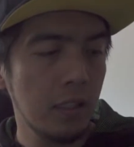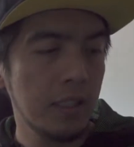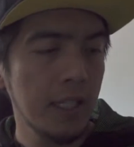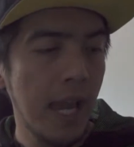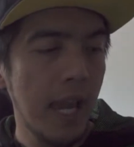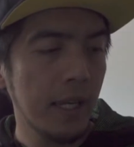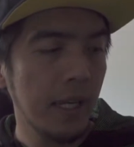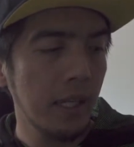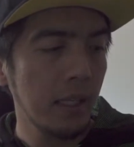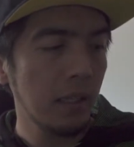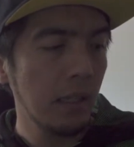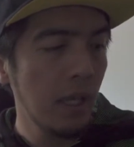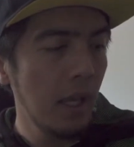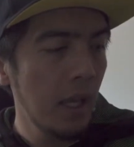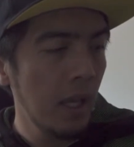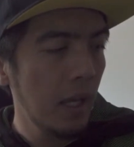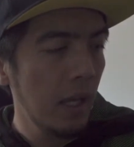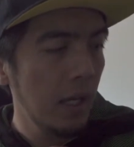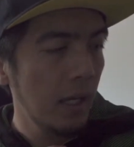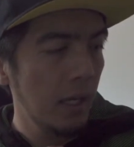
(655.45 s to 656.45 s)
jacket,
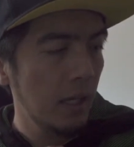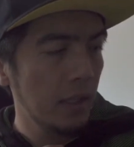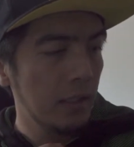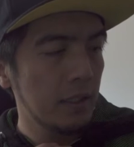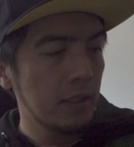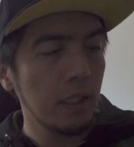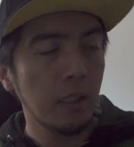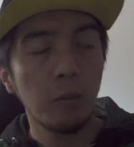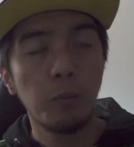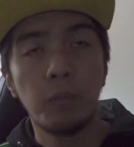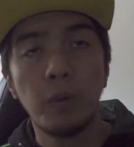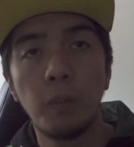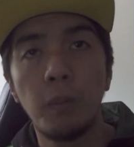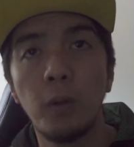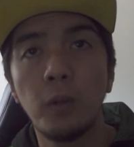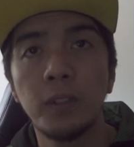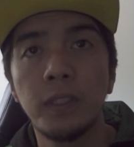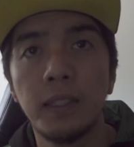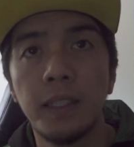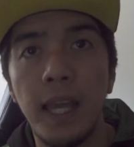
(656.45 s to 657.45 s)
it still
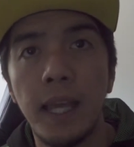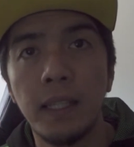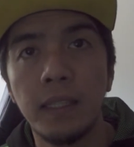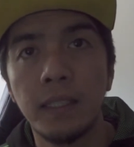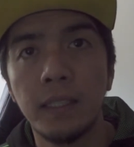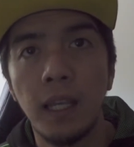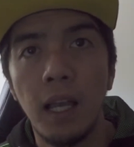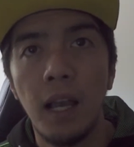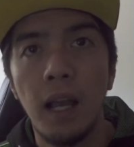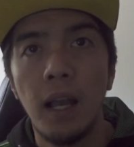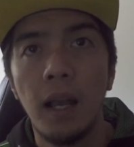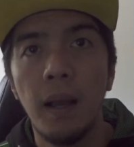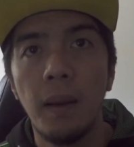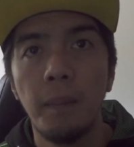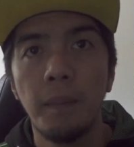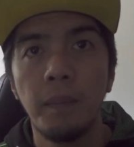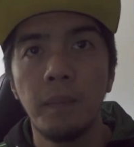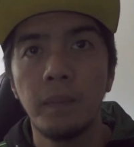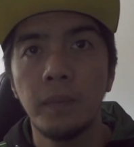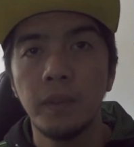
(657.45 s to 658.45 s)
promotes that
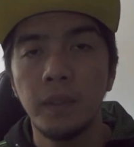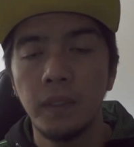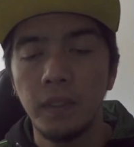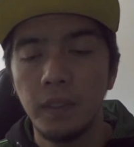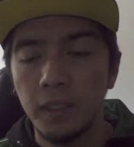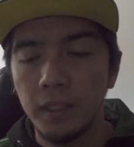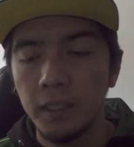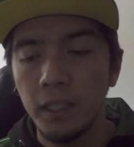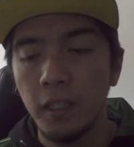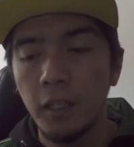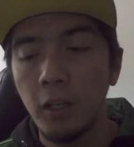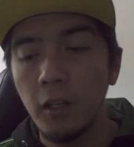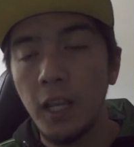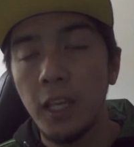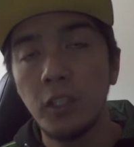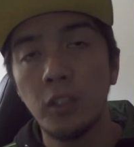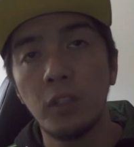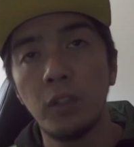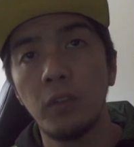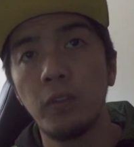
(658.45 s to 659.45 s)
the
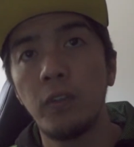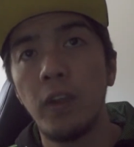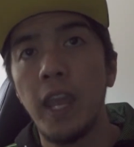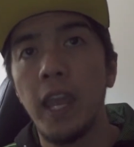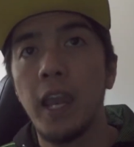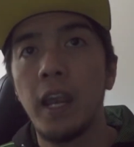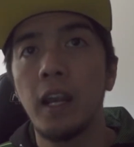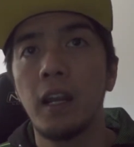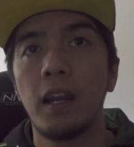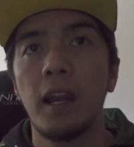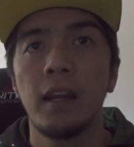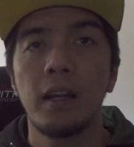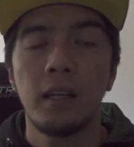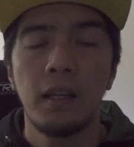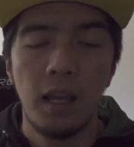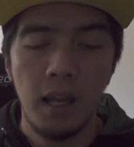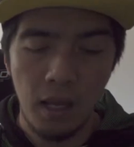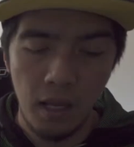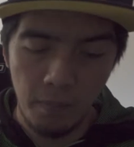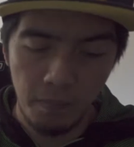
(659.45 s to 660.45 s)
circulation of air
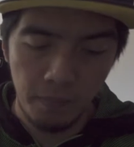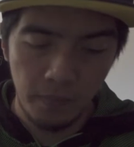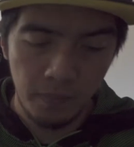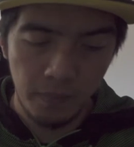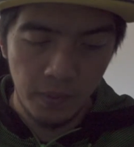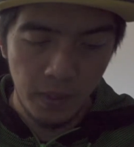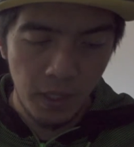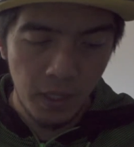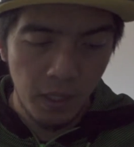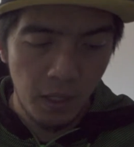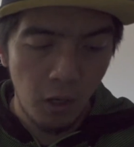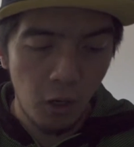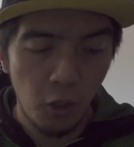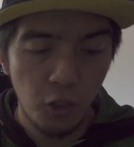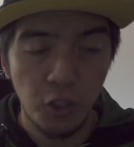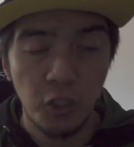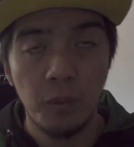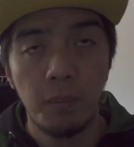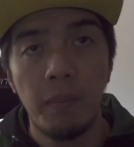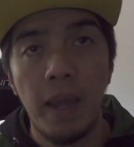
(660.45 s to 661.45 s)

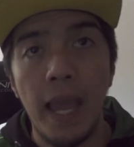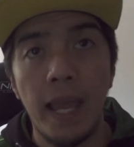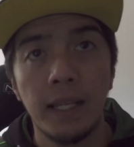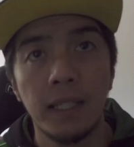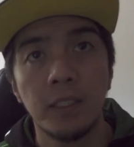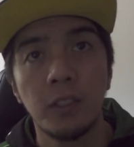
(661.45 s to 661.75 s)
on your back,